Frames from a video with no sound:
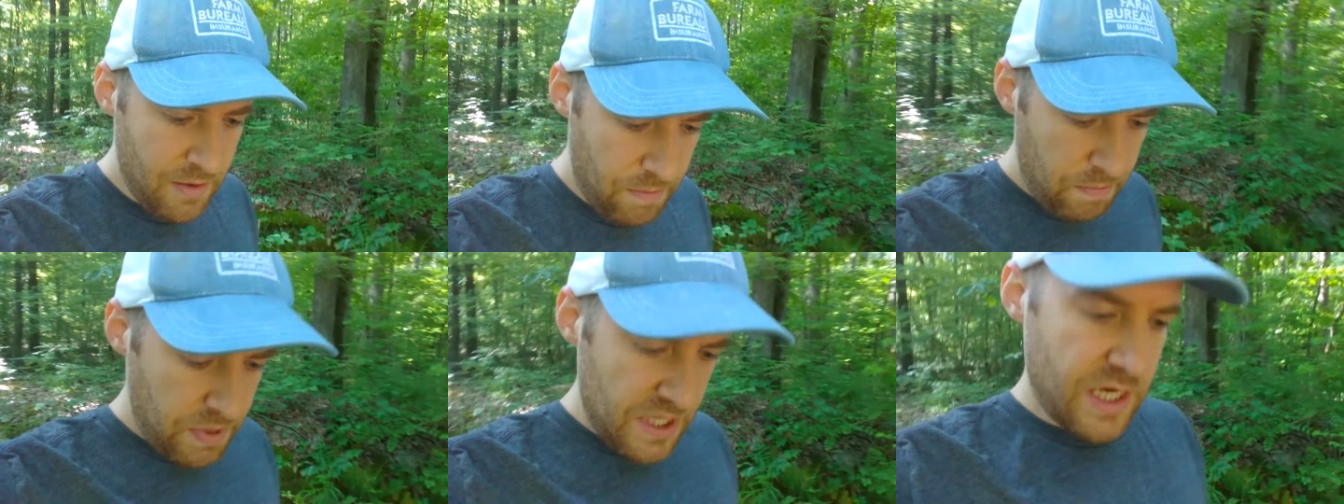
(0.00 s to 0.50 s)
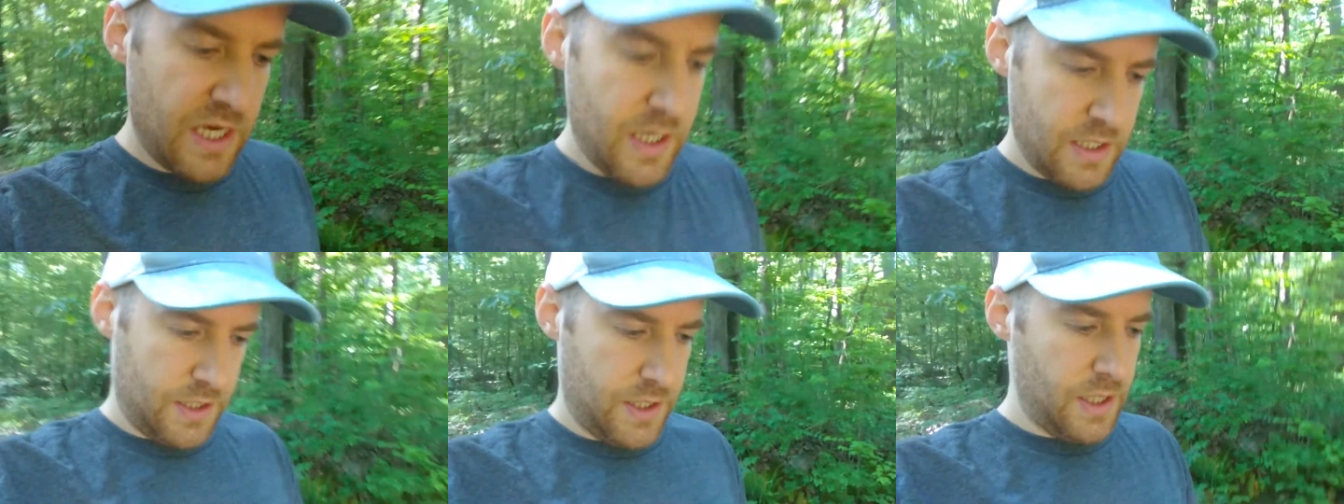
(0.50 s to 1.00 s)

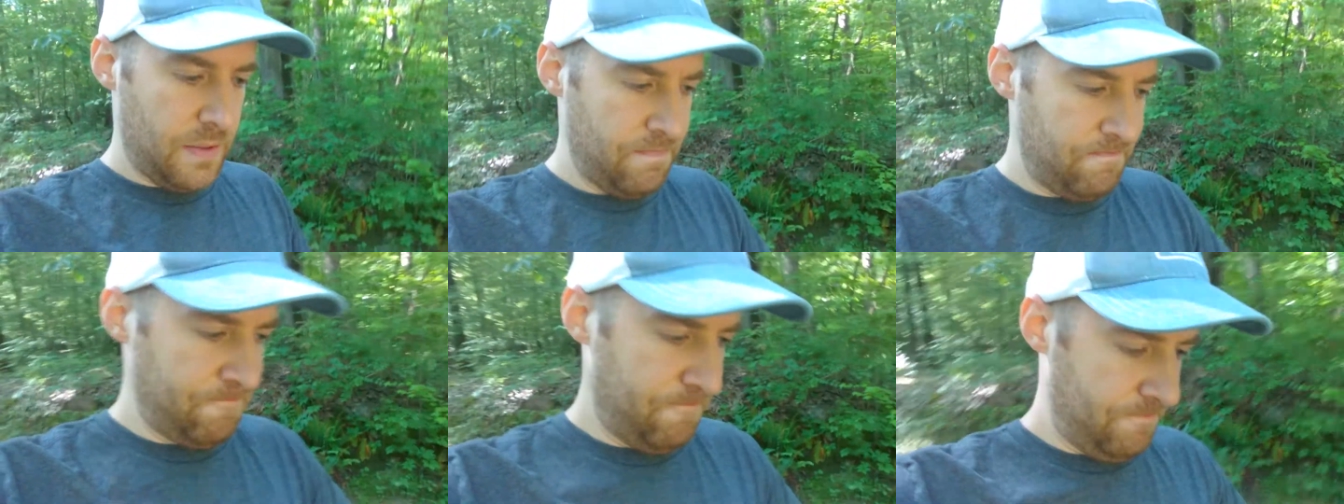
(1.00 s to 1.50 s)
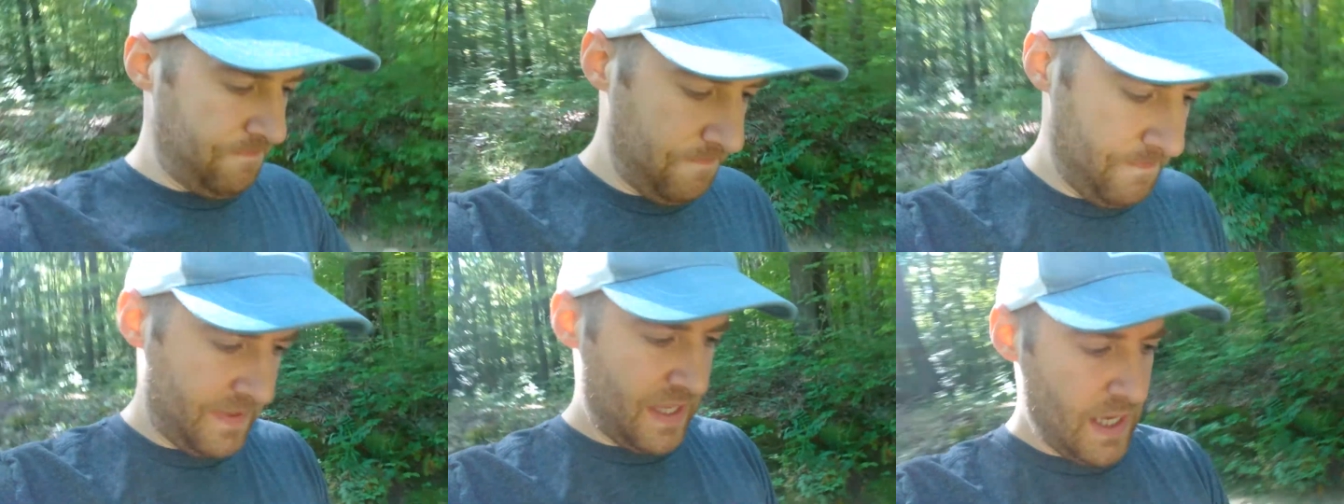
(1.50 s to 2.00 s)
but
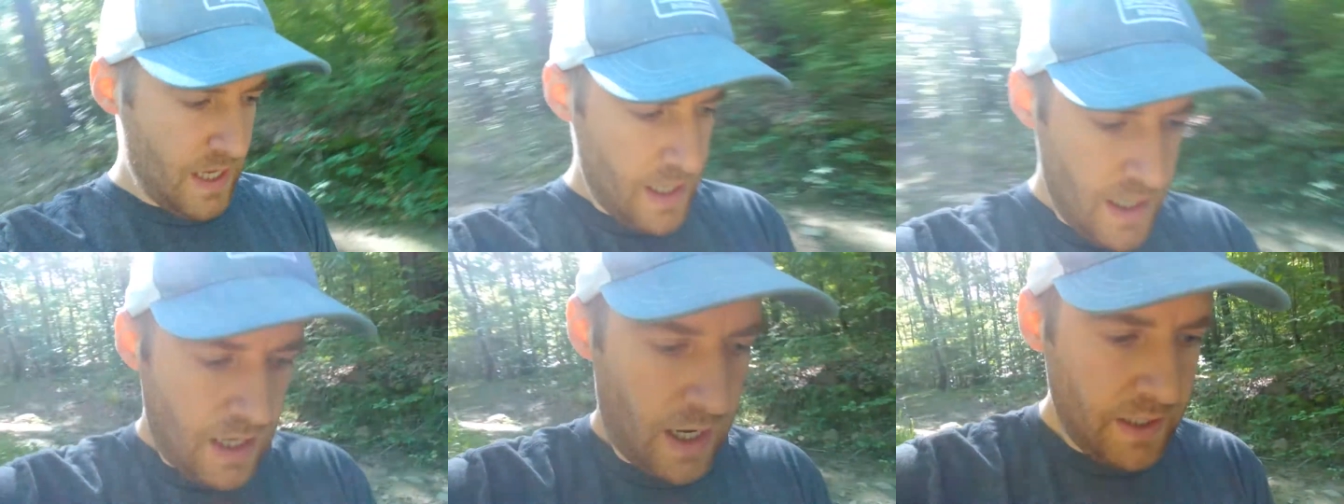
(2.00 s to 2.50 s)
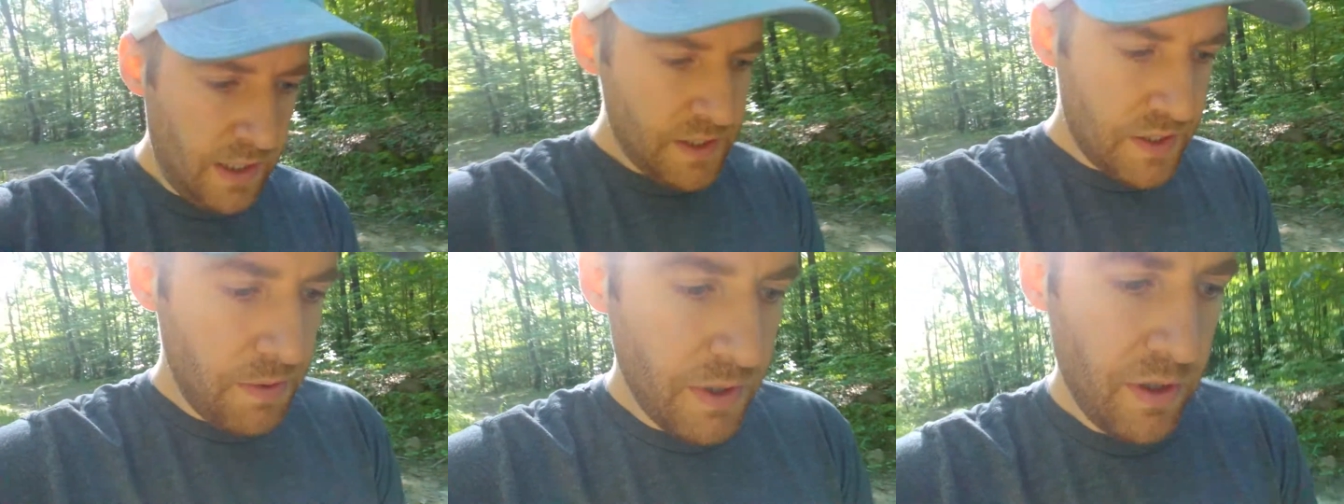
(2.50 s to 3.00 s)
I need
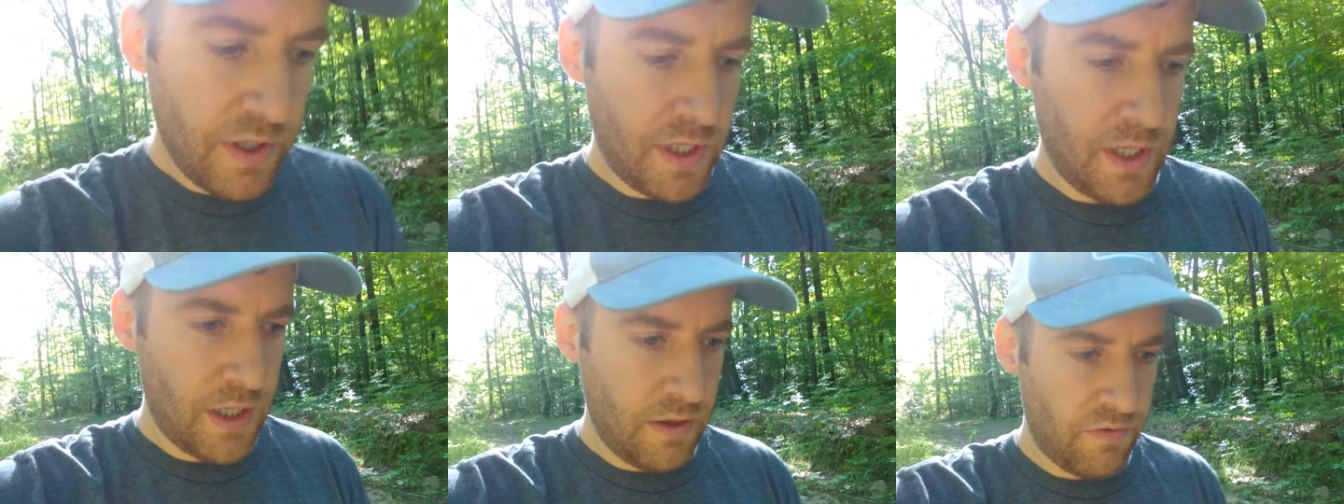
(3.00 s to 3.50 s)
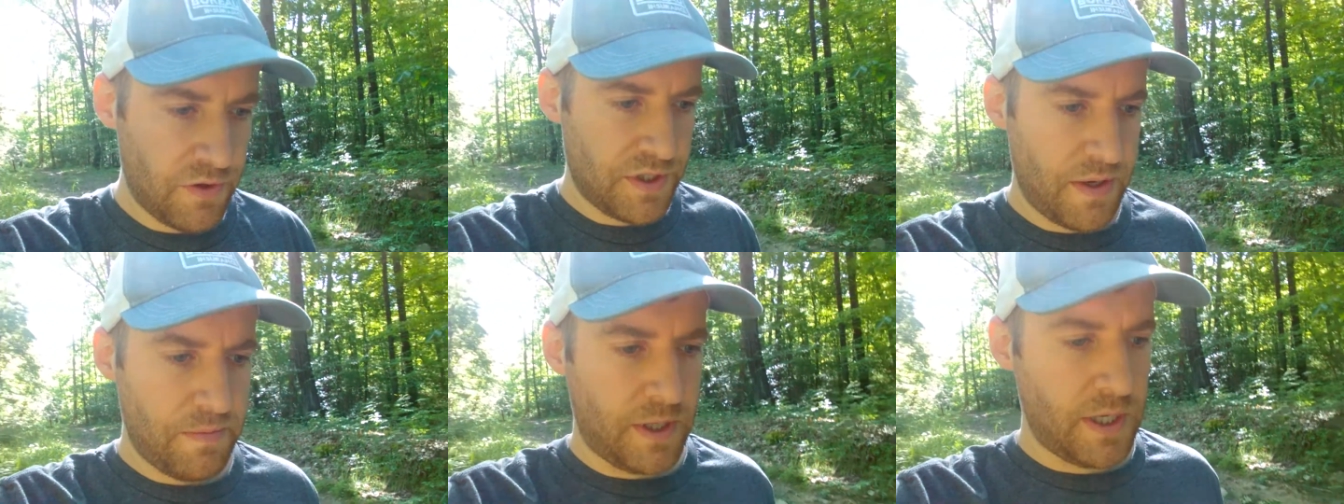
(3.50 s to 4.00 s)
to be looking for
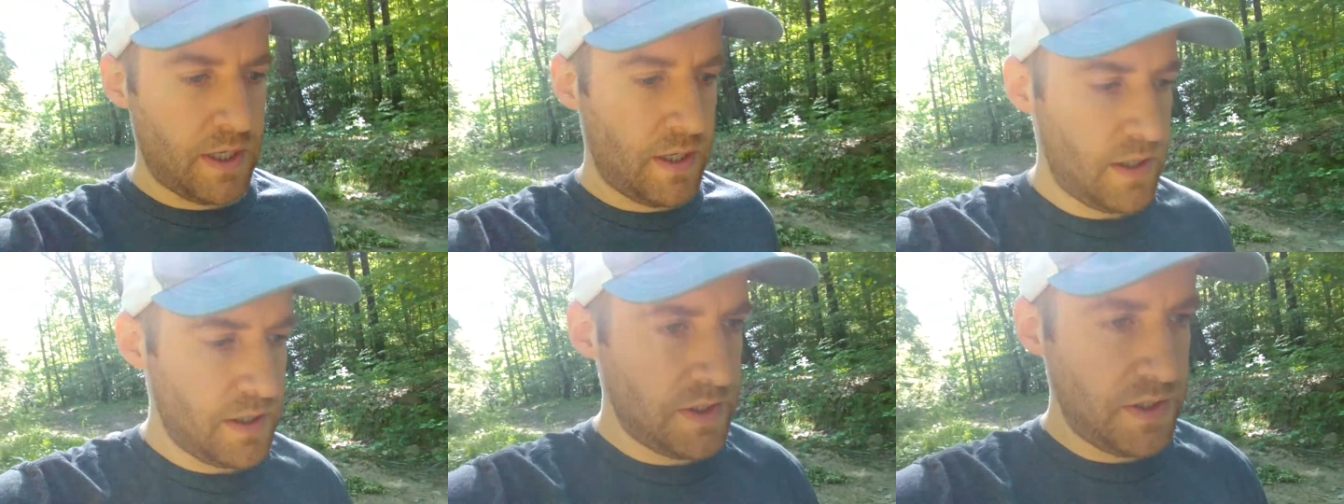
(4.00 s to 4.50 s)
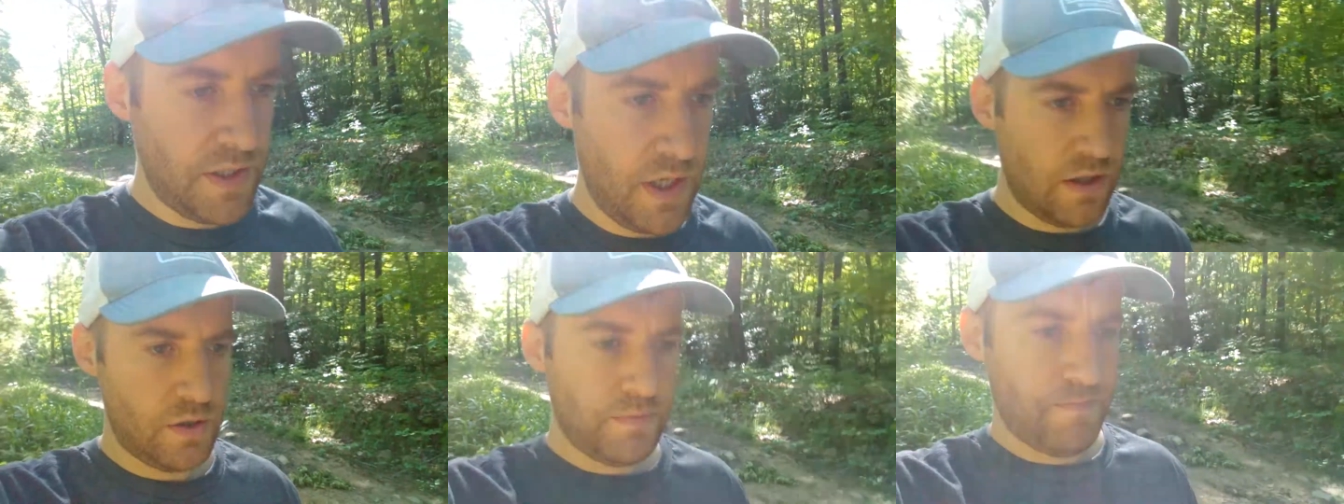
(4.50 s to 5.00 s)
something. So,